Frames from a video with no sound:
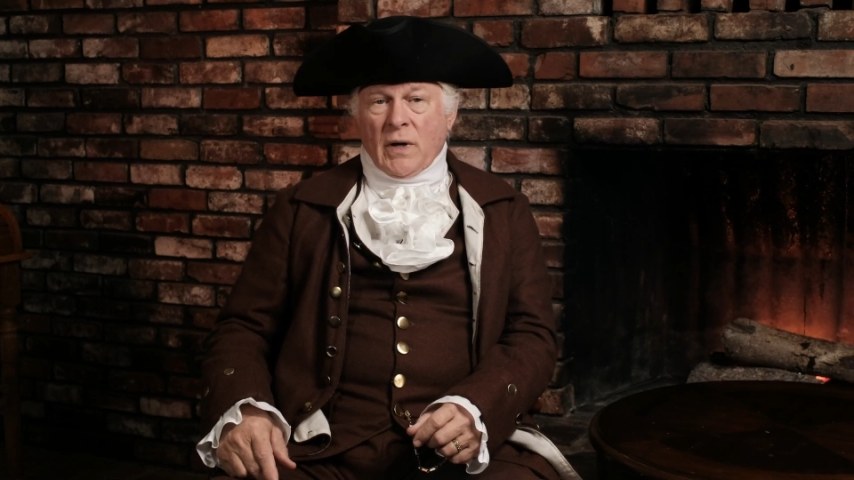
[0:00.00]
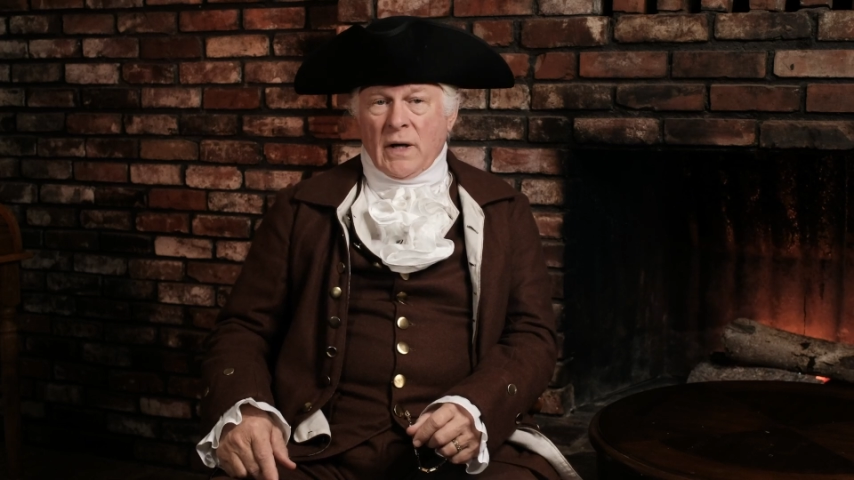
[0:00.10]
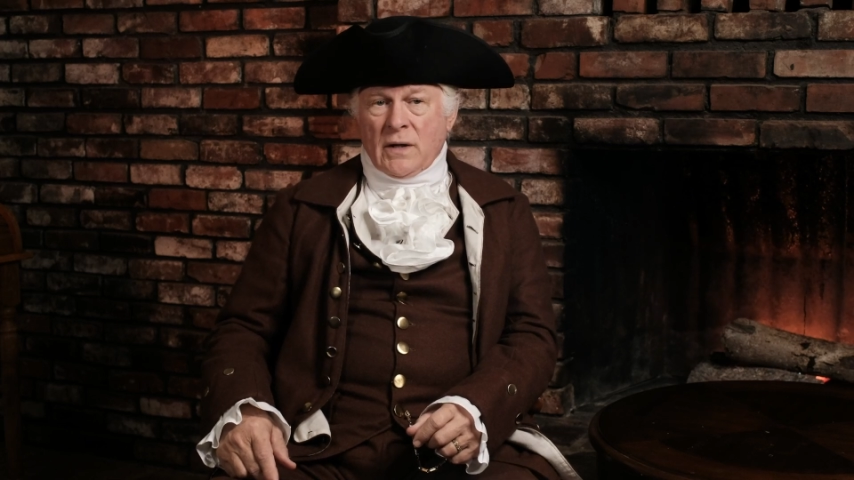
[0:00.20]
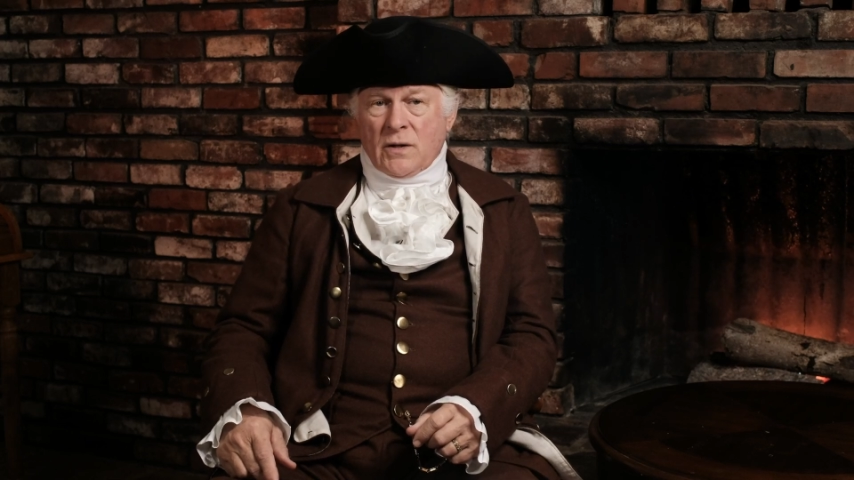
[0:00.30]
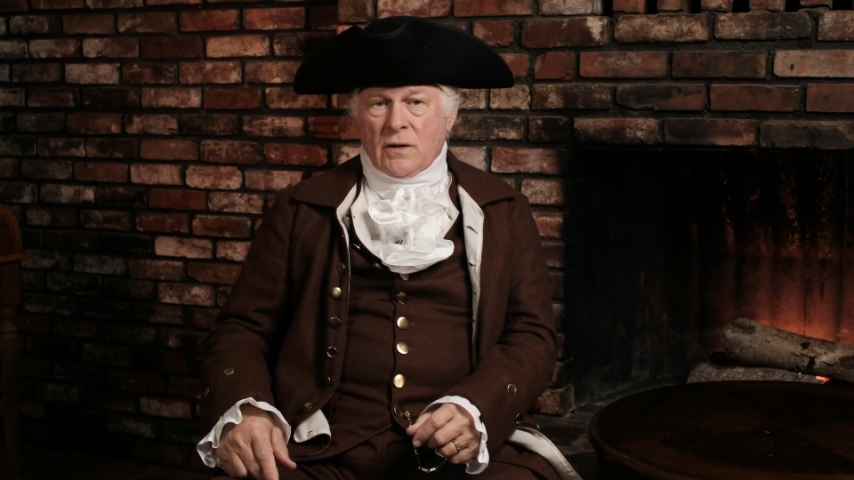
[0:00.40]

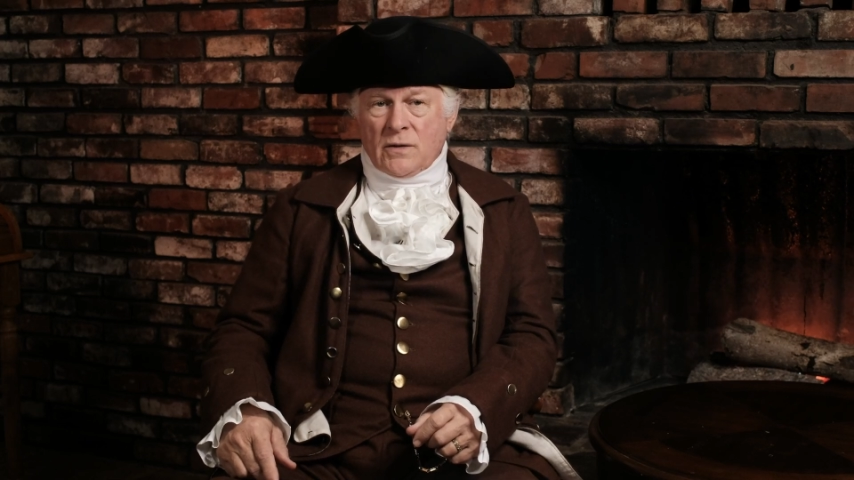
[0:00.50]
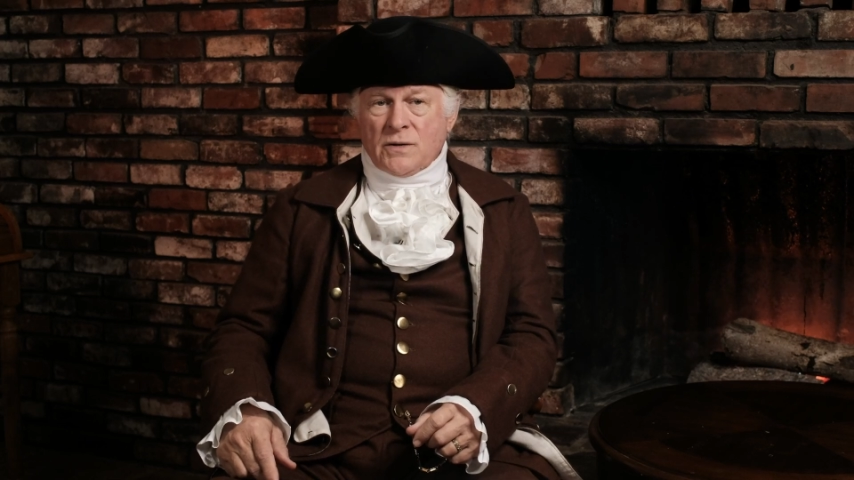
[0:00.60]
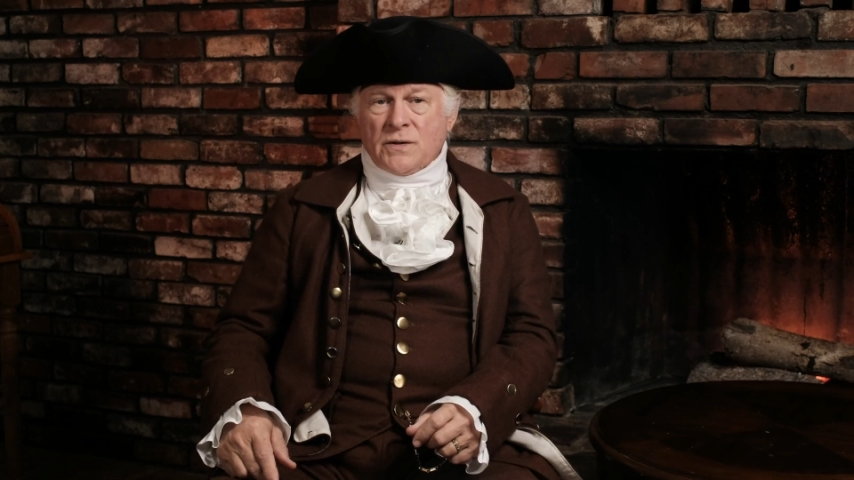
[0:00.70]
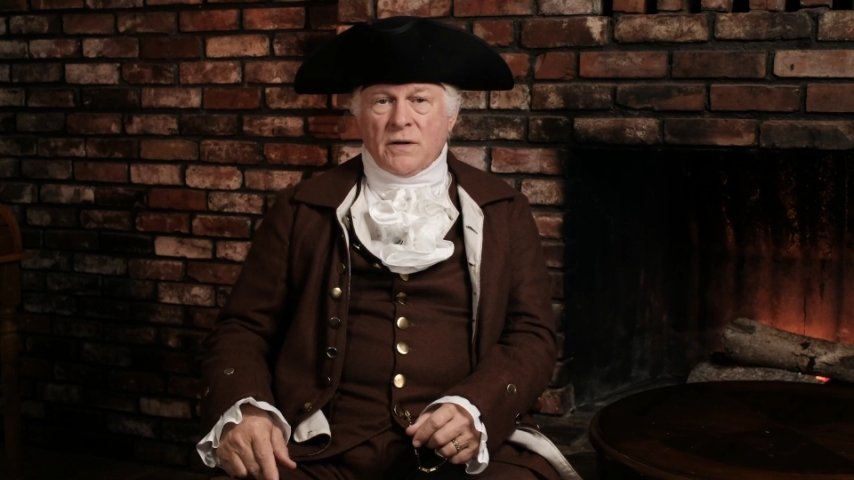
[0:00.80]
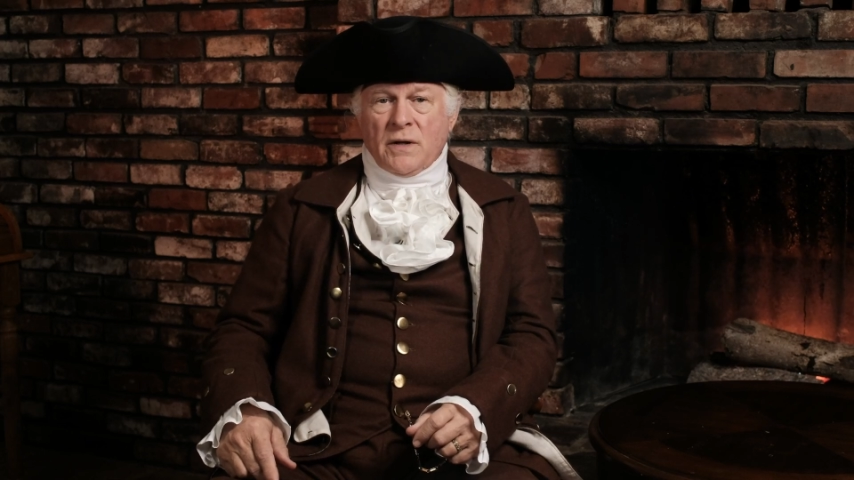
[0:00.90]

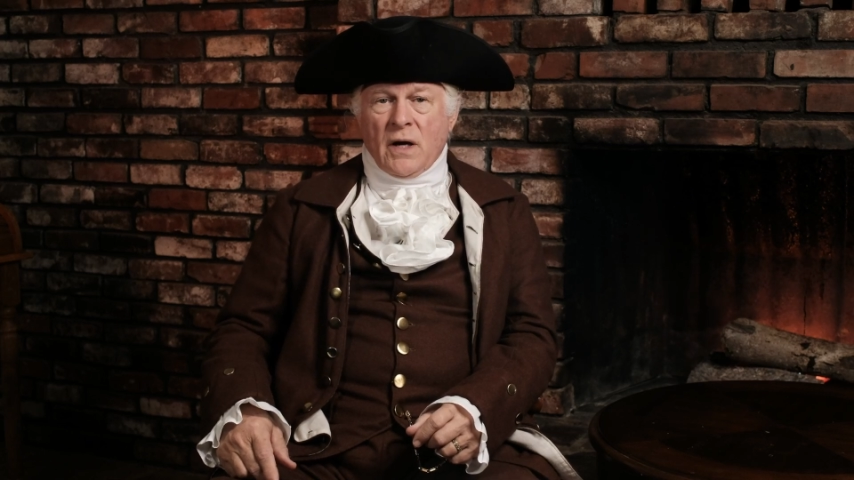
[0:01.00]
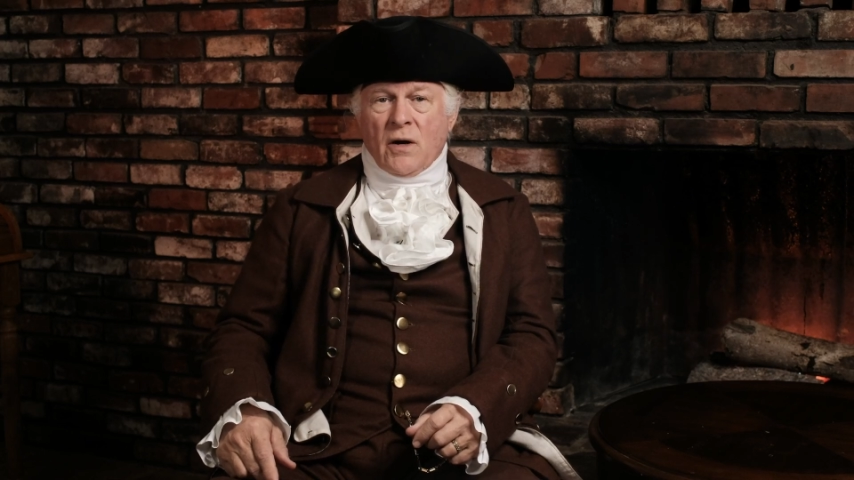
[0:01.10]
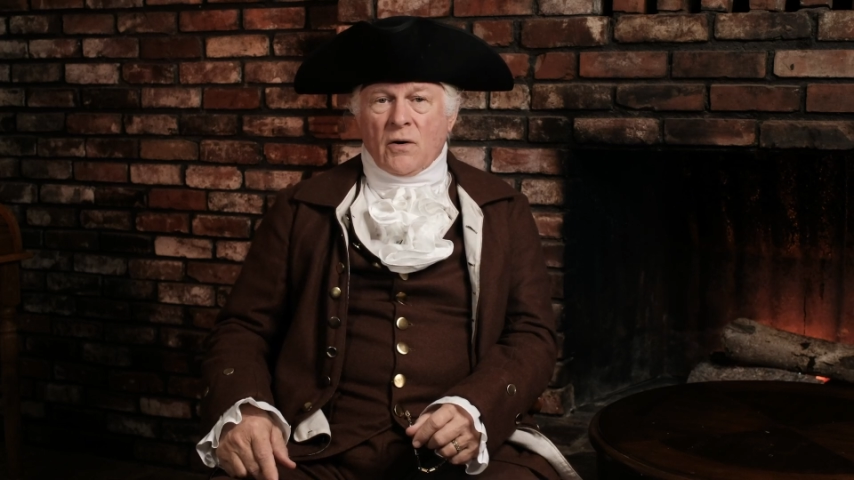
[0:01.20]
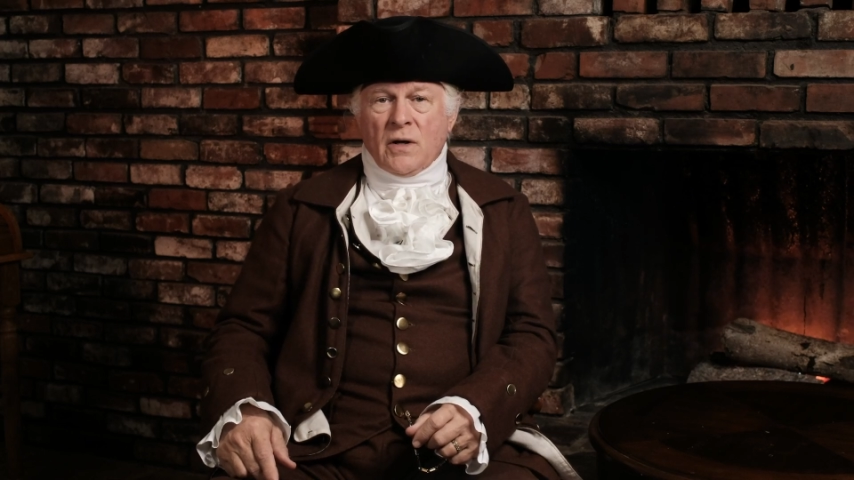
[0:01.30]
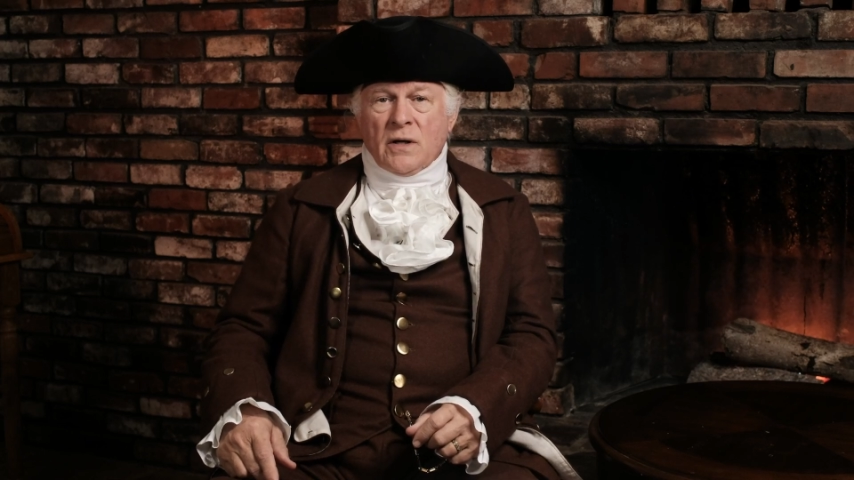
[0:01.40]
planters in the
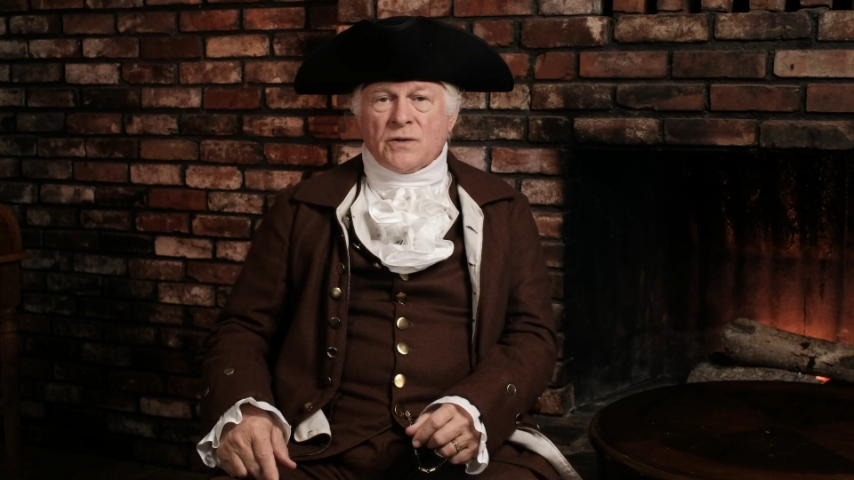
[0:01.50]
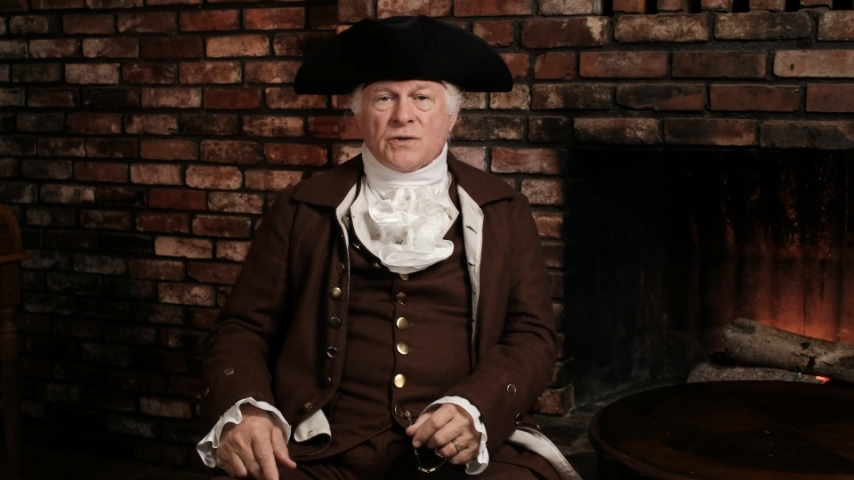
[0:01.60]
area and